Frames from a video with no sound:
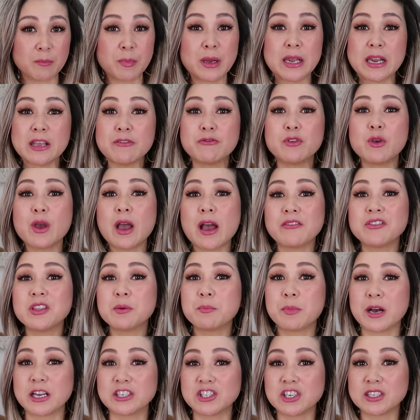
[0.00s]
but if you have
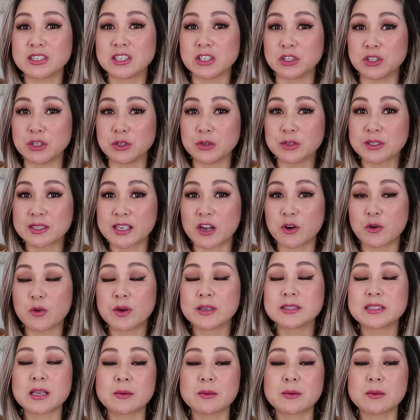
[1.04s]
the budget to do so,